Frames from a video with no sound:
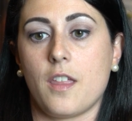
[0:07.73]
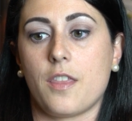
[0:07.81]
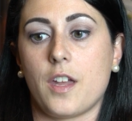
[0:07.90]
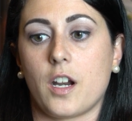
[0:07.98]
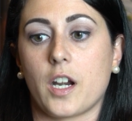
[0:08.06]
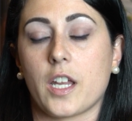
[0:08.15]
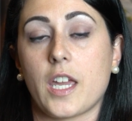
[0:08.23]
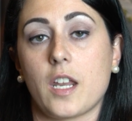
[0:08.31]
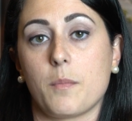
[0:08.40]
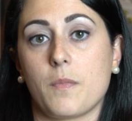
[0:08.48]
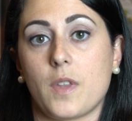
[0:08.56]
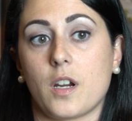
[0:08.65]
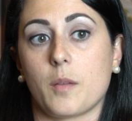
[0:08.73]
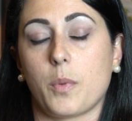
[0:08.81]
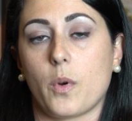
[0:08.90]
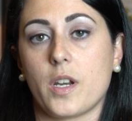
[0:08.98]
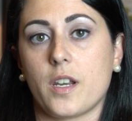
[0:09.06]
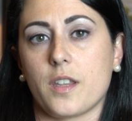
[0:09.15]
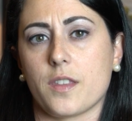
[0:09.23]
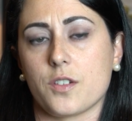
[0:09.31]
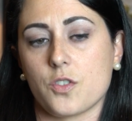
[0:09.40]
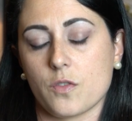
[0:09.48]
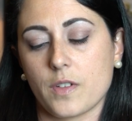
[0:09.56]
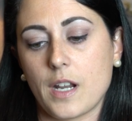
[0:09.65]
They're appointed in the
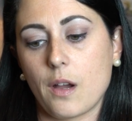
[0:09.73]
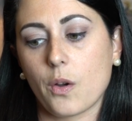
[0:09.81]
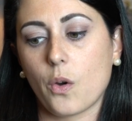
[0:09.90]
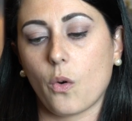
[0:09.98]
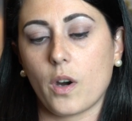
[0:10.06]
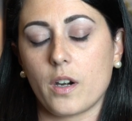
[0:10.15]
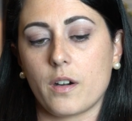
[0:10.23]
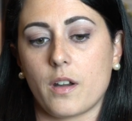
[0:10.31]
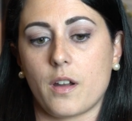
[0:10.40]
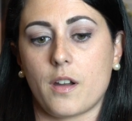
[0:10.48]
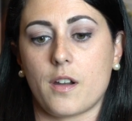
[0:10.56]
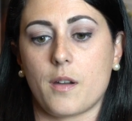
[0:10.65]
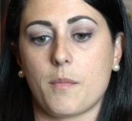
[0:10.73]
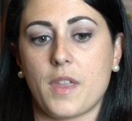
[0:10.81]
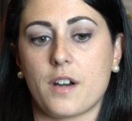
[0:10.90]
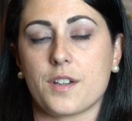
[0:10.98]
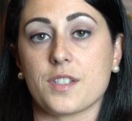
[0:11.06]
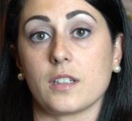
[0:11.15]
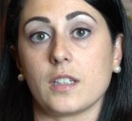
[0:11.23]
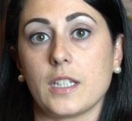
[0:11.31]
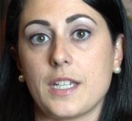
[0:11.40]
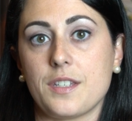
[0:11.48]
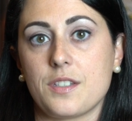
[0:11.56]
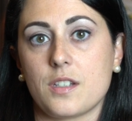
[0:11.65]
juvenile court. There is a
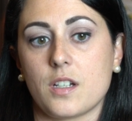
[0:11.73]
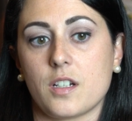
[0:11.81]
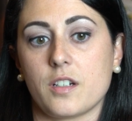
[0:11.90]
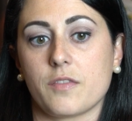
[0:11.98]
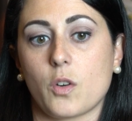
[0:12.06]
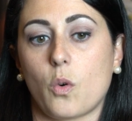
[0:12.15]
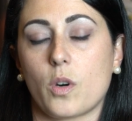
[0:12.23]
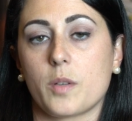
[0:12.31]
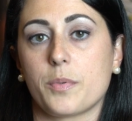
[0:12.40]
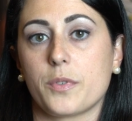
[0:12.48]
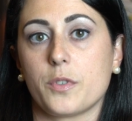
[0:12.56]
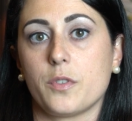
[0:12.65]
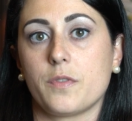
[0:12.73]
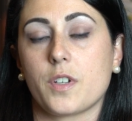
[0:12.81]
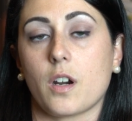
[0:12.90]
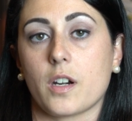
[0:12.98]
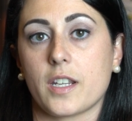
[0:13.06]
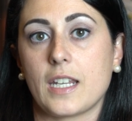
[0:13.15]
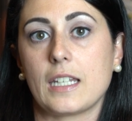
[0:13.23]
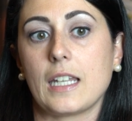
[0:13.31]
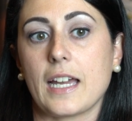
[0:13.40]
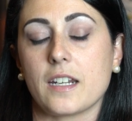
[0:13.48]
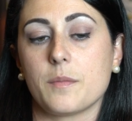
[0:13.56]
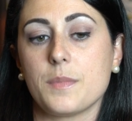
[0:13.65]
list of court-approved guardian ad
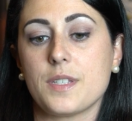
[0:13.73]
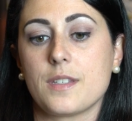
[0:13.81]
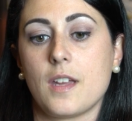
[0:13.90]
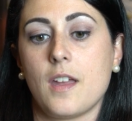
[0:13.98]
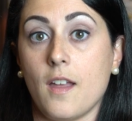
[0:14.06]
litems.